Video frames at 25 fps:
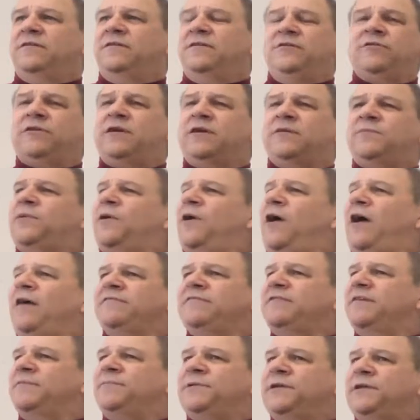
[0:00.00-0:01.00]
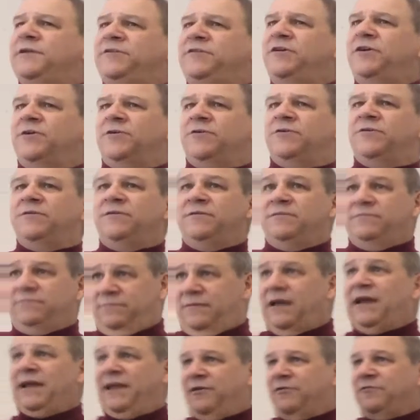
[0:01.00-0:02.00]
you could possibly do?
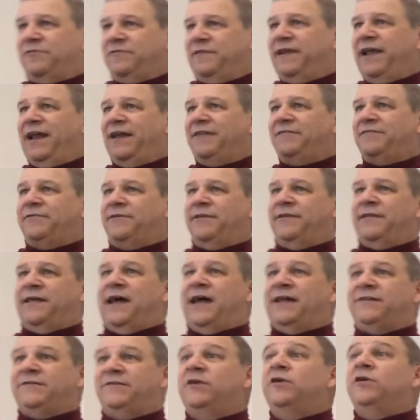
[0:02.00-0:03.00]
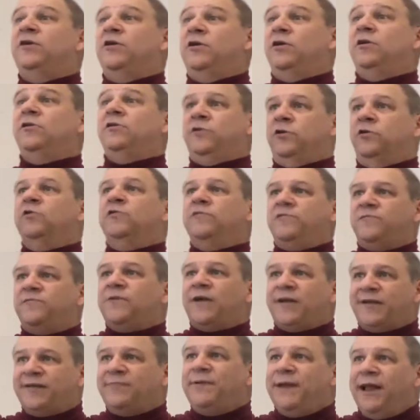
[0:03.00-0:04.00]
Now here's the answer to that. Use
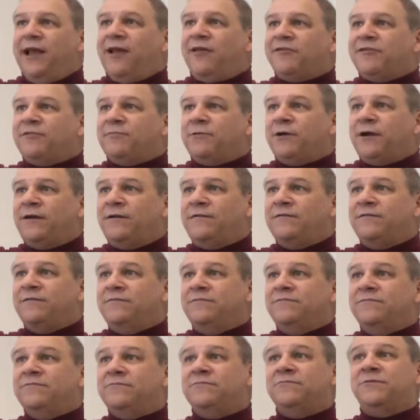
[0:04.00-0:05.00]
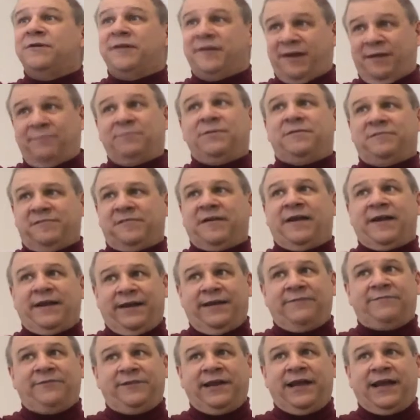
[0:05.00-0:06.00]
freshman algebra, which I've been
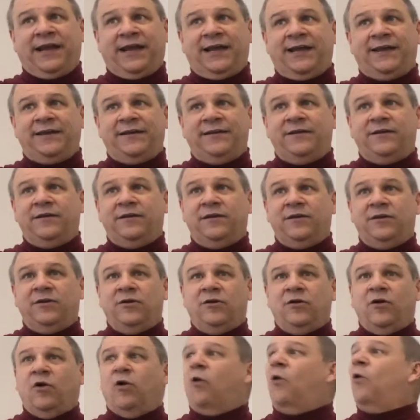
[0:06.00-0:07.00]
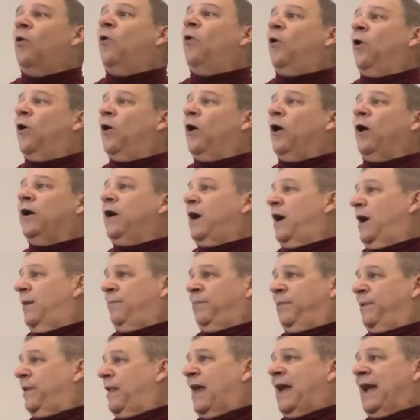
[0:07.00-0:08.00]
saying every day, or
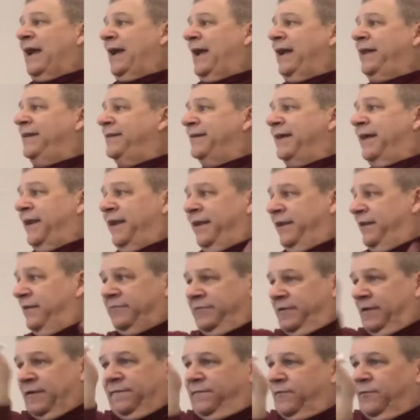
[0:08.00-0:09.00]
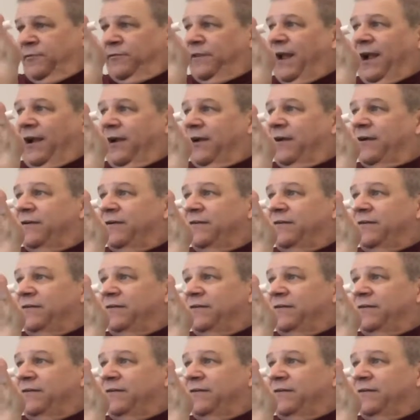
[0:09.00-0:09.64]
apply identities if they're there.